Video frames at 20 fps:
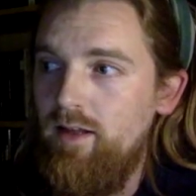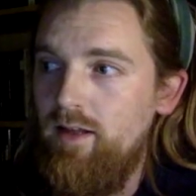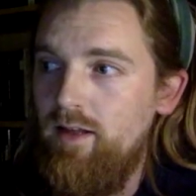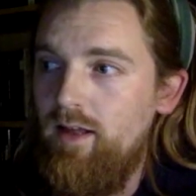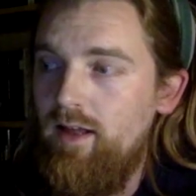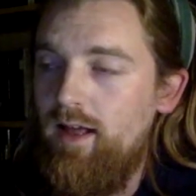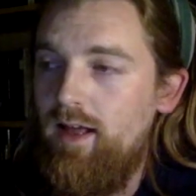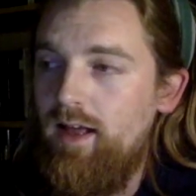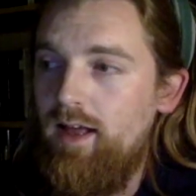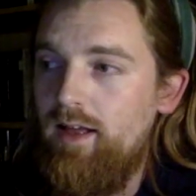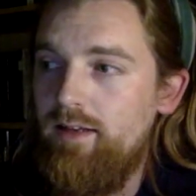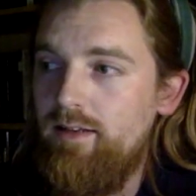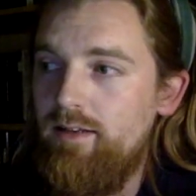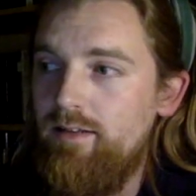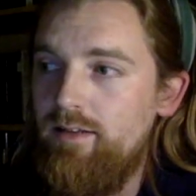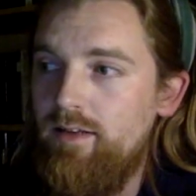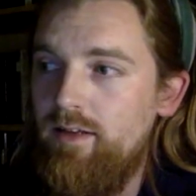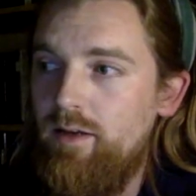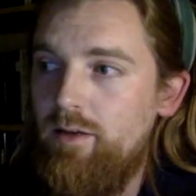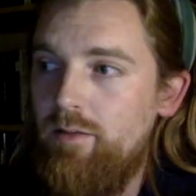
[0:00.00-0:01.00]
And
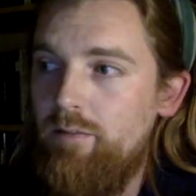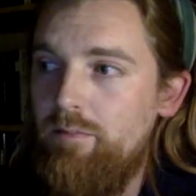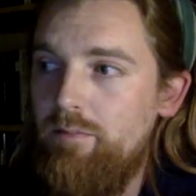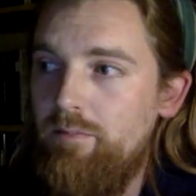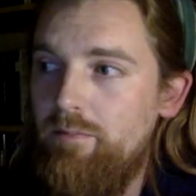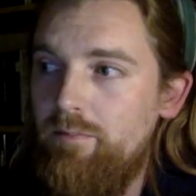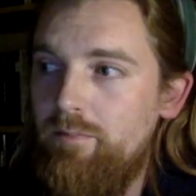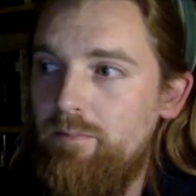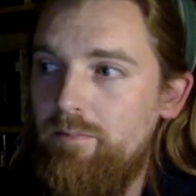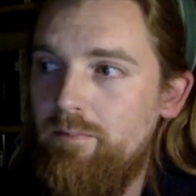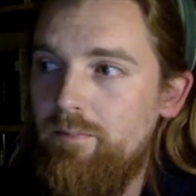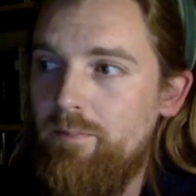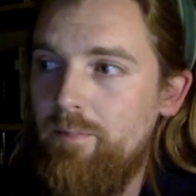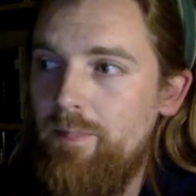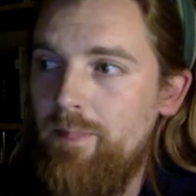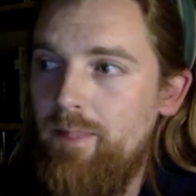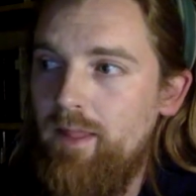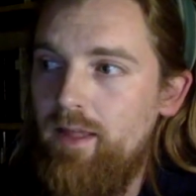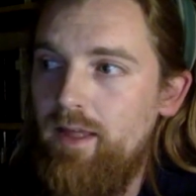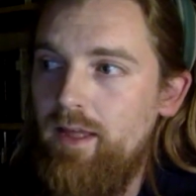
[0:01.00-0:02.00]
um,
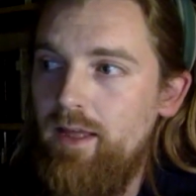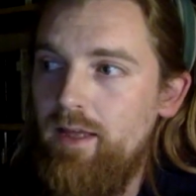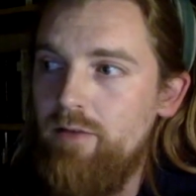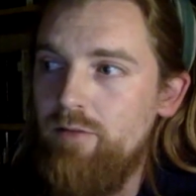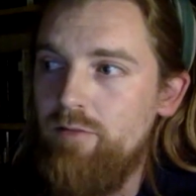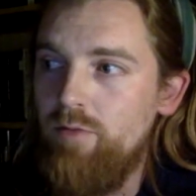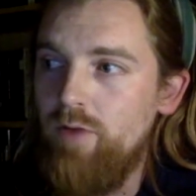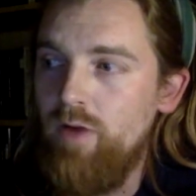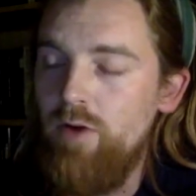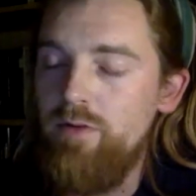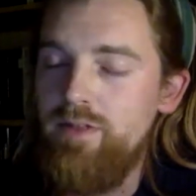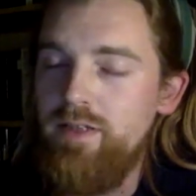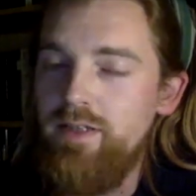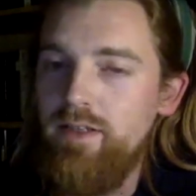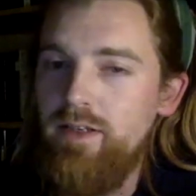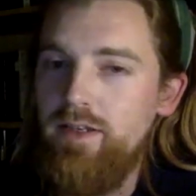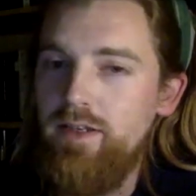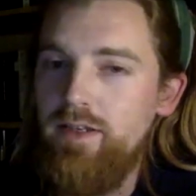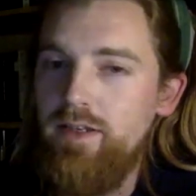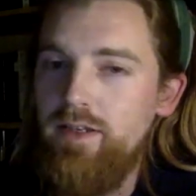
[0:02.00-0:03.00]
he wrote in the
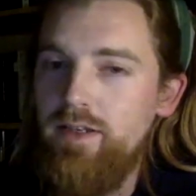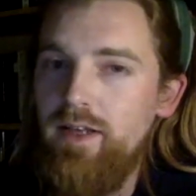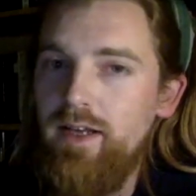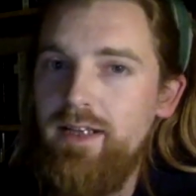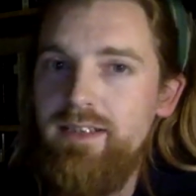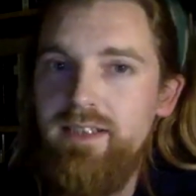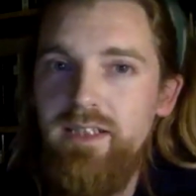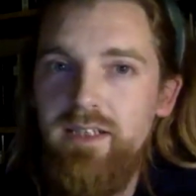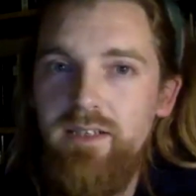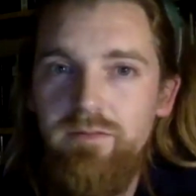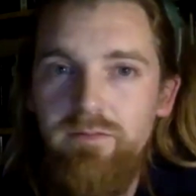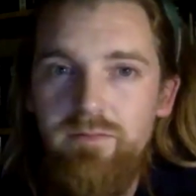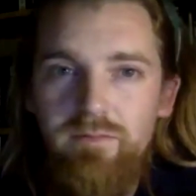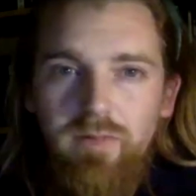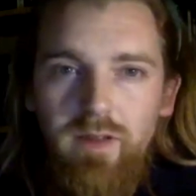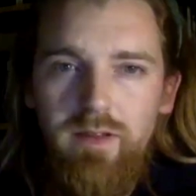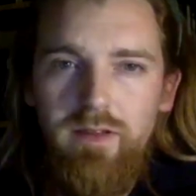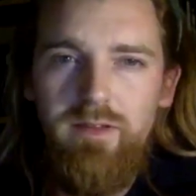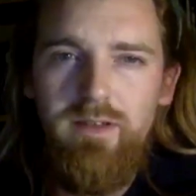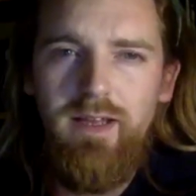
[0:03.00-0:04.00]
19,
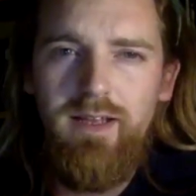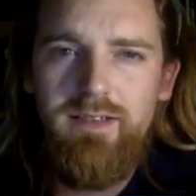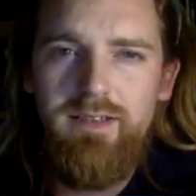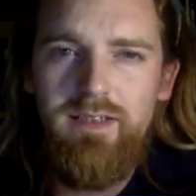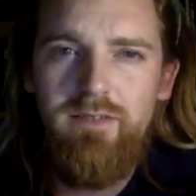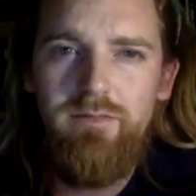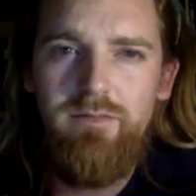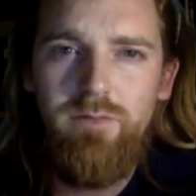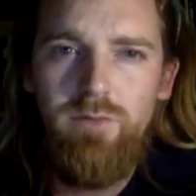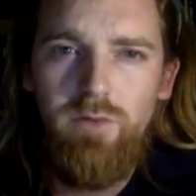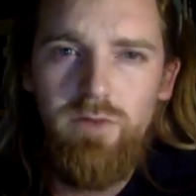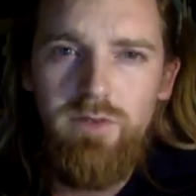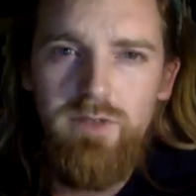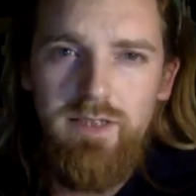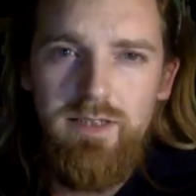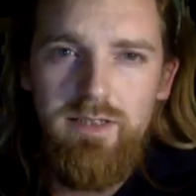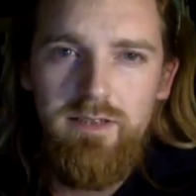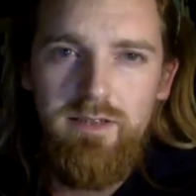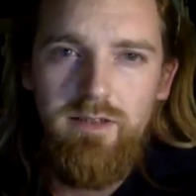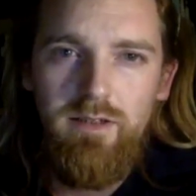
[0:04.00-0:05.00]
I think 1940s,
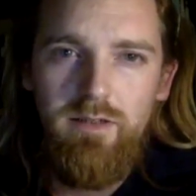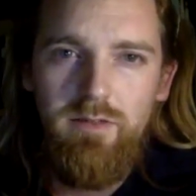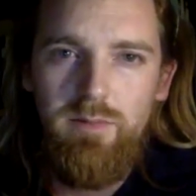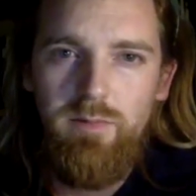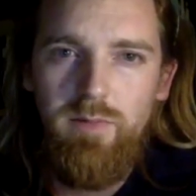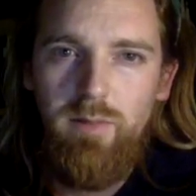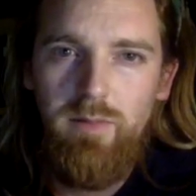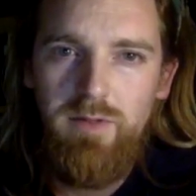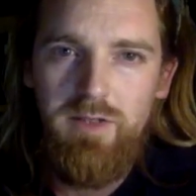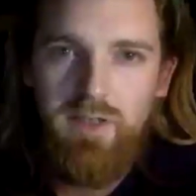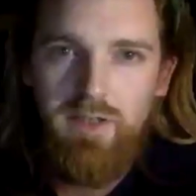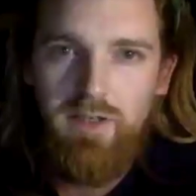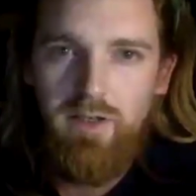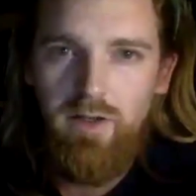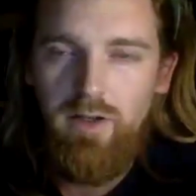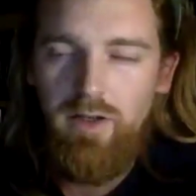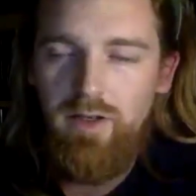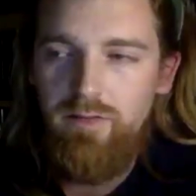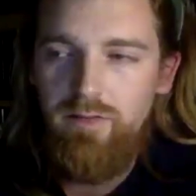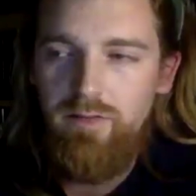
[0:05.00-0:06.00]
it was published in the
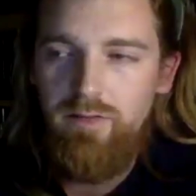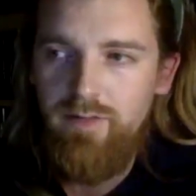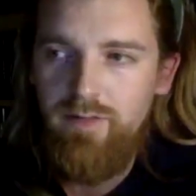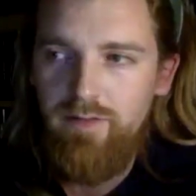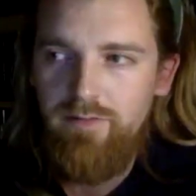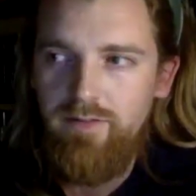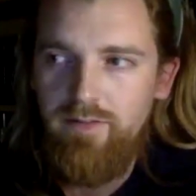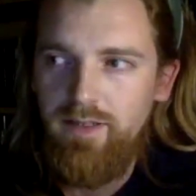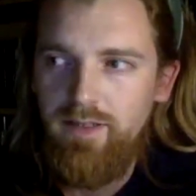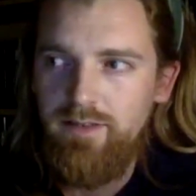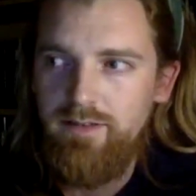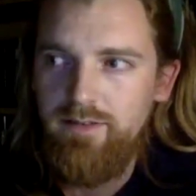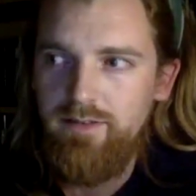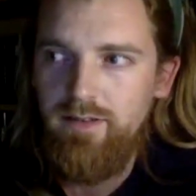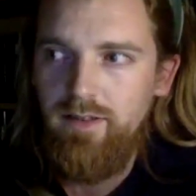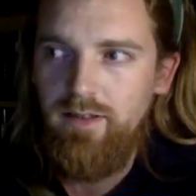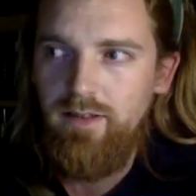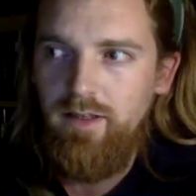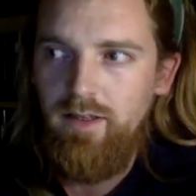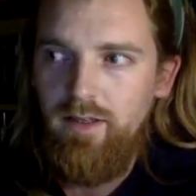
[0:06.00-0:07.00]
early 50s,
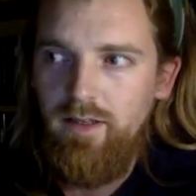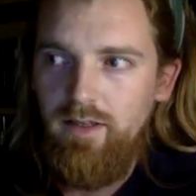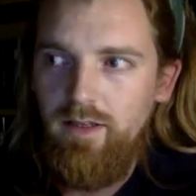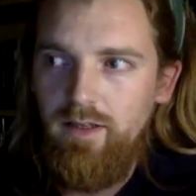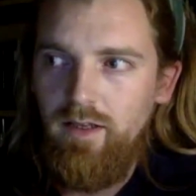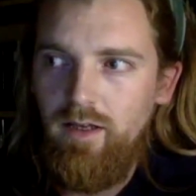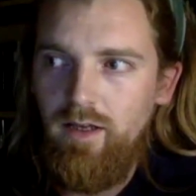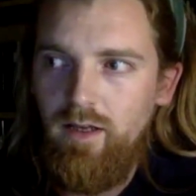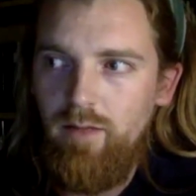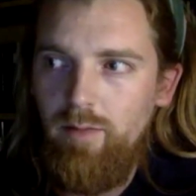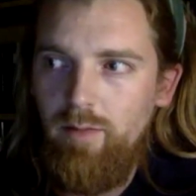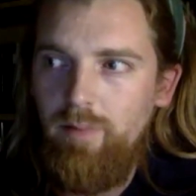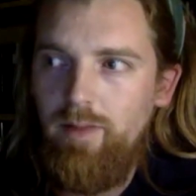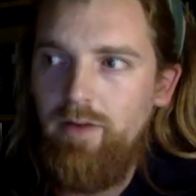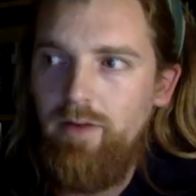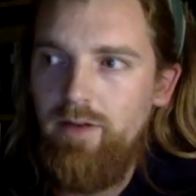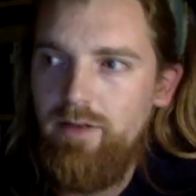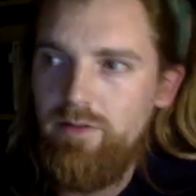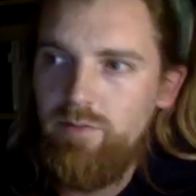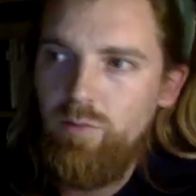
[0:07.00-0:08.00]
um, about
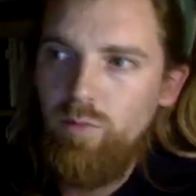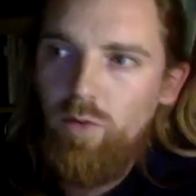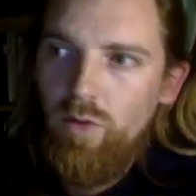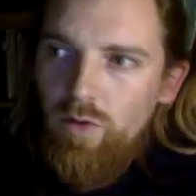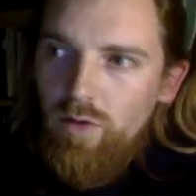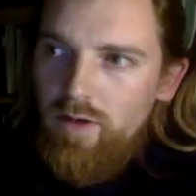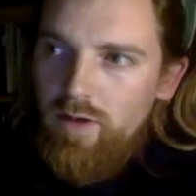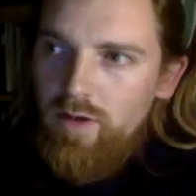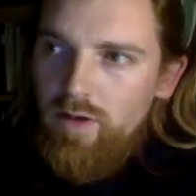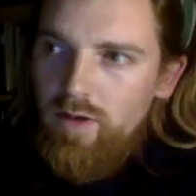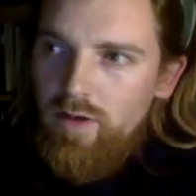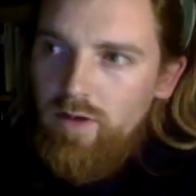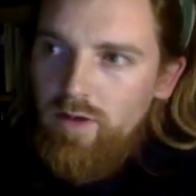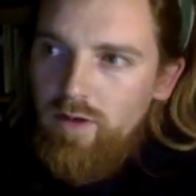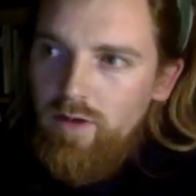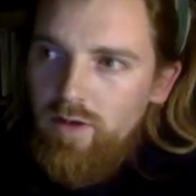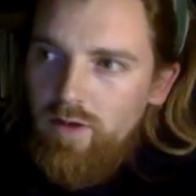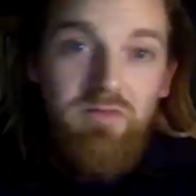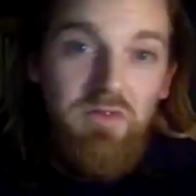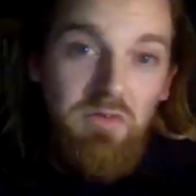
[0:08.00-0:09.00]
his, his
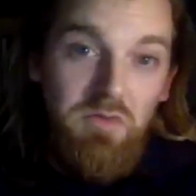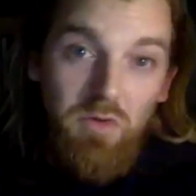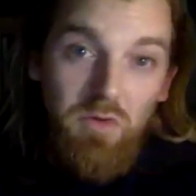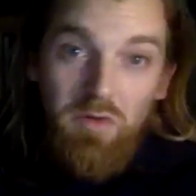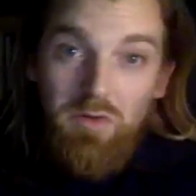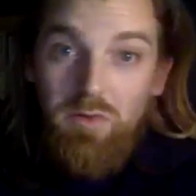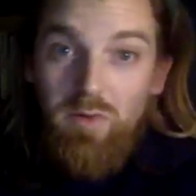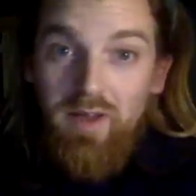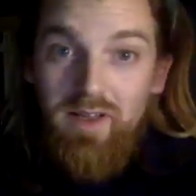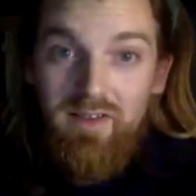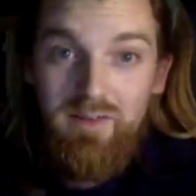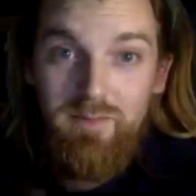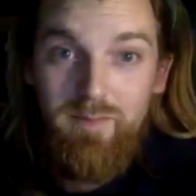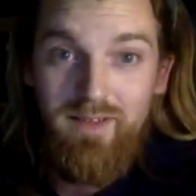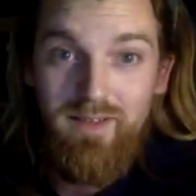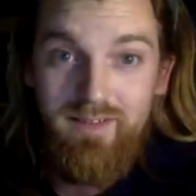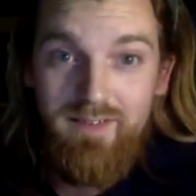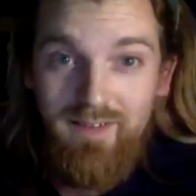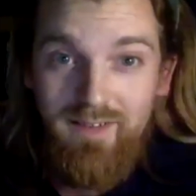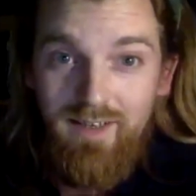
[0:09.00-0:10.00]
wanders through North Wales,
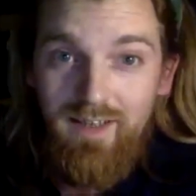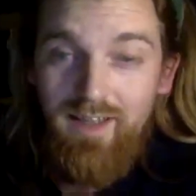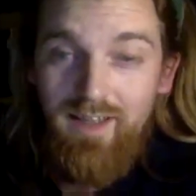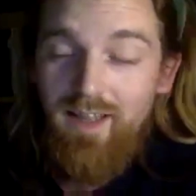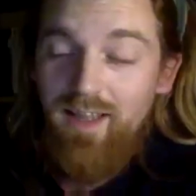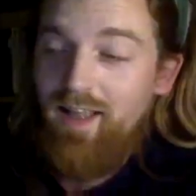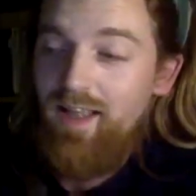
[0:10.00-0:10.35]
basically.